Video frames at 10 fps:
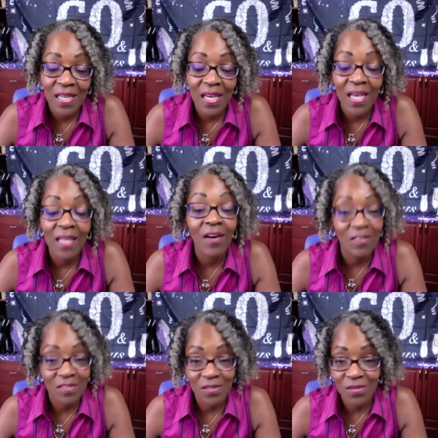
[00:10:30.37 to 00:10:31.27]
and
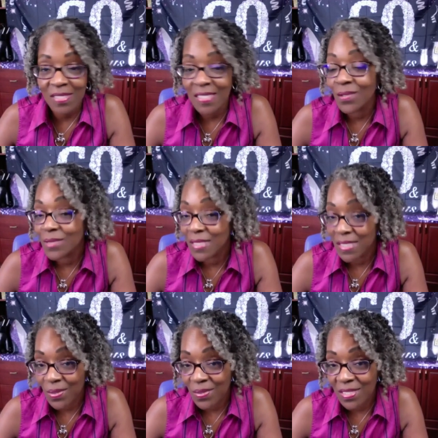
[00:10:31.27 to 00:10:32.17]
also see the
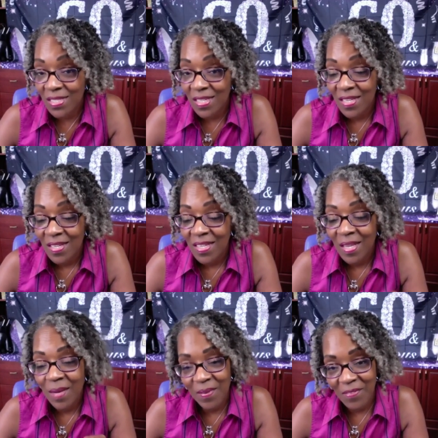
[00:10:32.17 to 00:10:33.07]
results
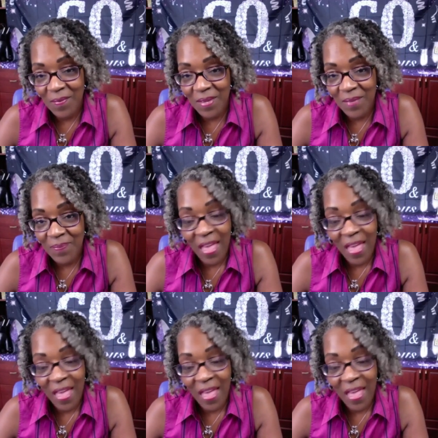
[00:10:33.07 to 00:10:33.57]
coming from it.